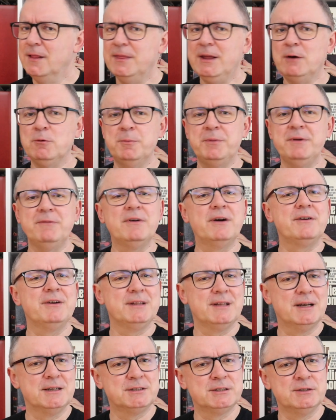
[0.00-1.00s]
That would be very
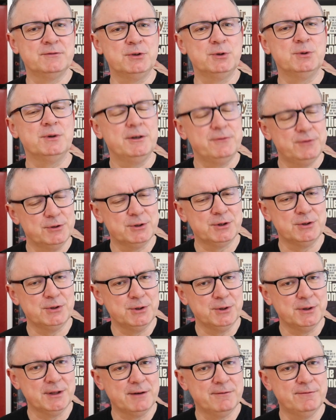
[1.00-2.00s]
nice of you if you could
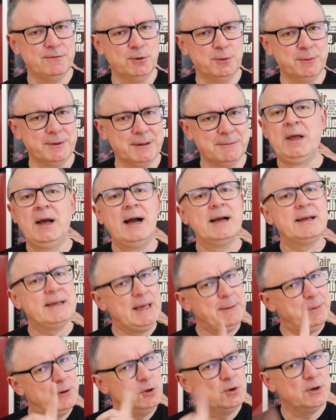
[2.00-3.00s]
do that for me. And
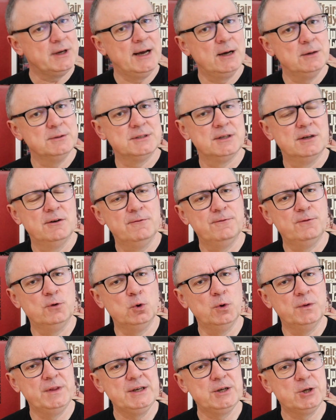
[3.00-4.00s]
keep a lookout
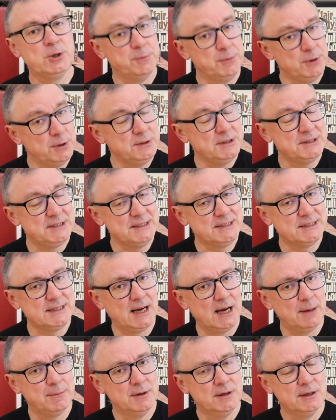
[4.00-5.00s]
for the community
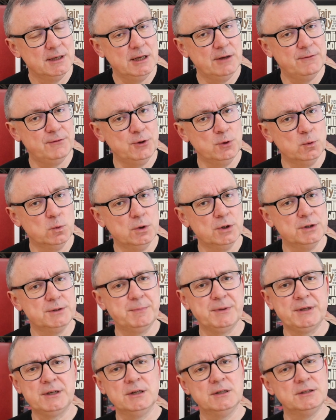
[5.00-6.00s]
tab if you would,
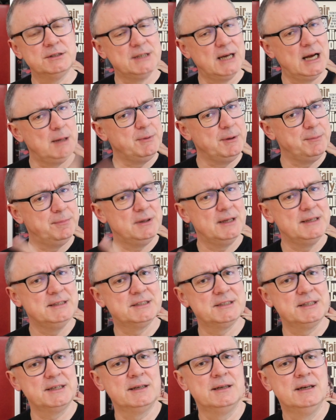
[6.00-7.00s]
because I'll be
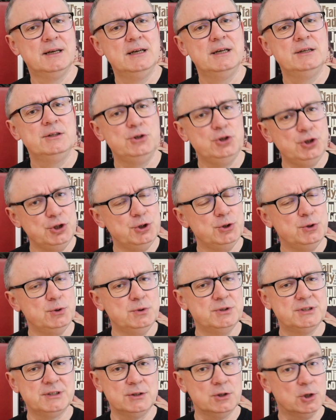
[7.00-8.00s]
placing
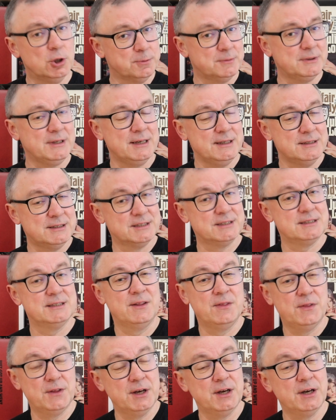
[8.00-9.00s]
news and updates
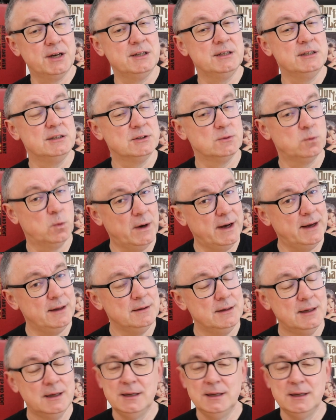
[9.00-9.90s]
there as well.